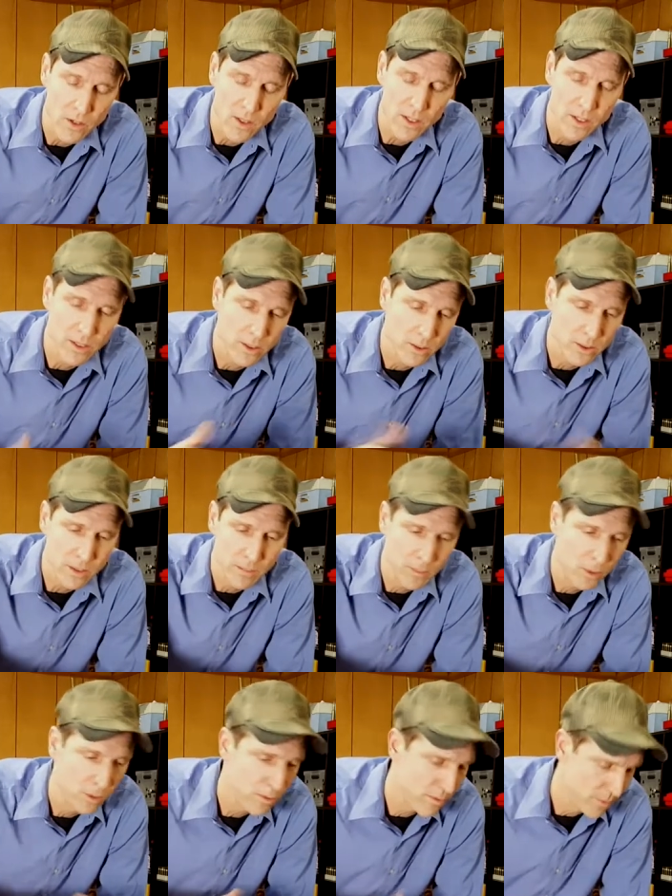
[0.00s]
could use to
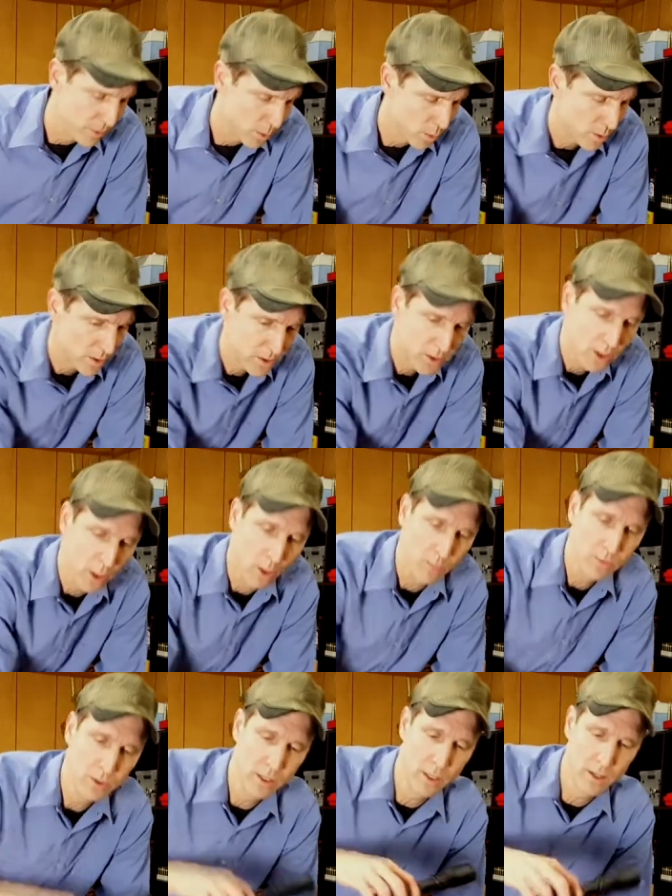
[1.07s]
move your
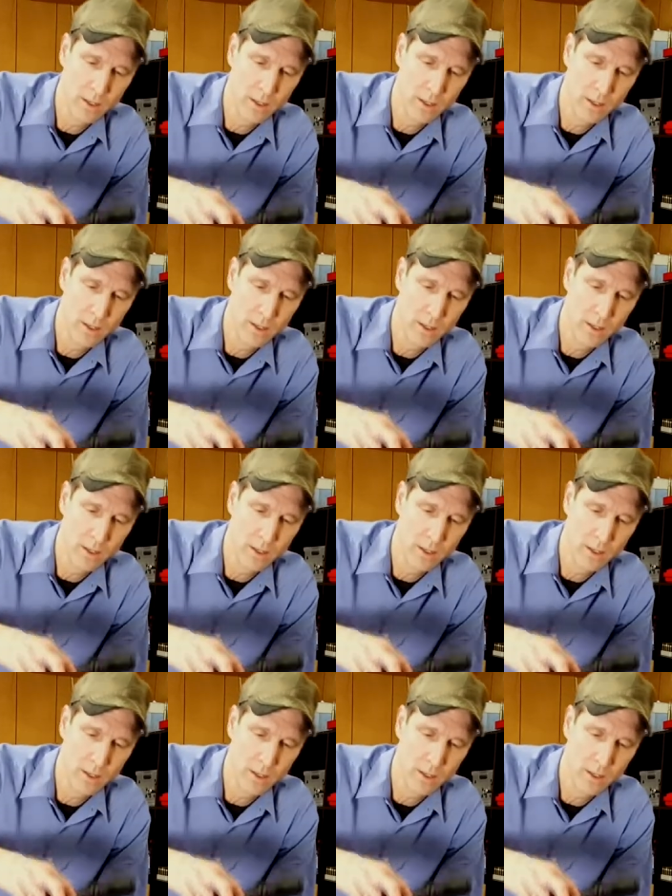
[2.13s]
scopes